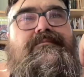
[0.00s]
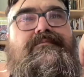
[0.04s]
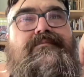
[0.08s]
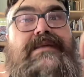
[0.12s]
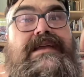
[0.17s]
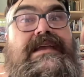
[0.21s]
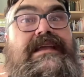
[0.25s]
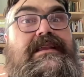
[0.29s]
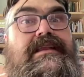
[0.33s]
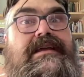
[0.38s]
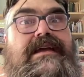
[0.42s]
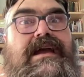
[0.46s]

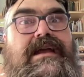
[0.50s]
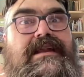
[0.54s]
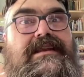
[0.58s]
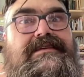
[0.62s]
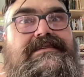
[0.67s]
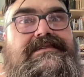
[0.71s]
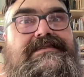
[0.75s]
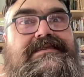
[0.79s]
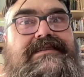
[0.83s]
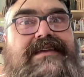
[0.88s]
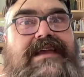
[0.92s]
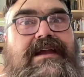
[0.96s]
being kind of
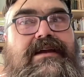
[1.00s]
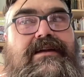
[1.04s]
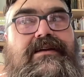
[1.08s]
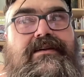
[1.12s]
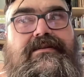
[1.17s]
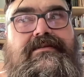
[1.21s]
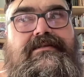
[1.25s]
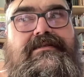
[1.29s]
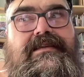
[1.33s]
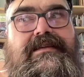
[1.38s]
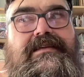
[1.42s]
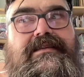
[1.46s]

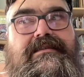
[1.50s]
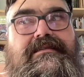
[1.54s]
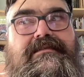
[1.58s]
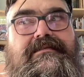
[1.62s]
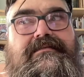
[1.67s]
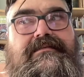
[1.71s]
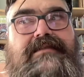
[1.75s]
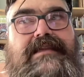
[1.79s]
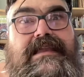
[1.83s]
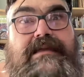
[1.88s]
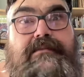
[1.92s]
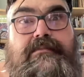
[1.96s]
scared that
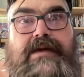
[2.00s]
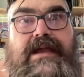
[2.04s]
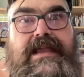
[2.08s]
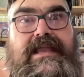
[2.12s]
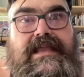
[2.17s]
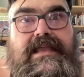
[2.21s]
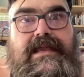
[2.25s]
he might